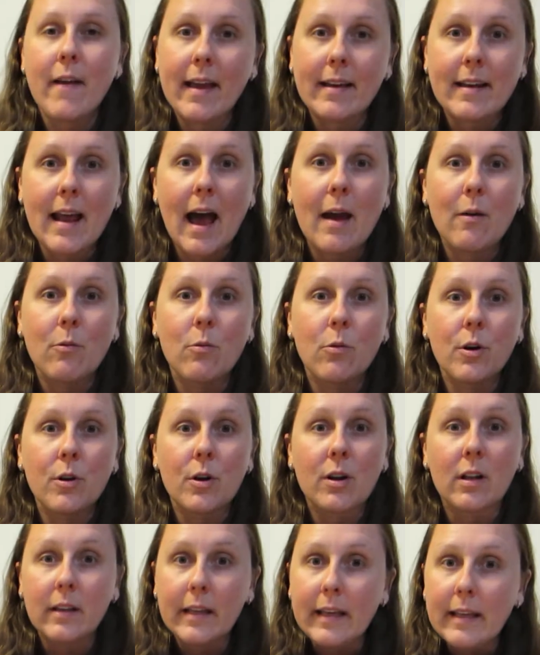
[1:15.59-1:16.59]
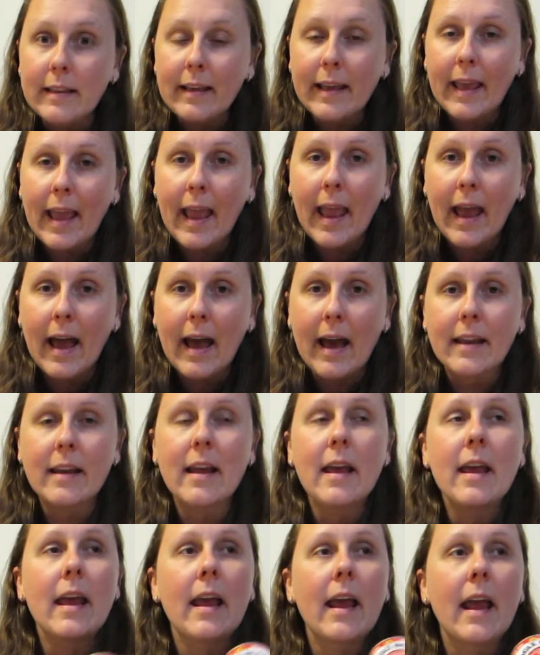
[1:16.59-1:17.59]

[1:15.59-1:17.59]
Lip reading: and I would clean the can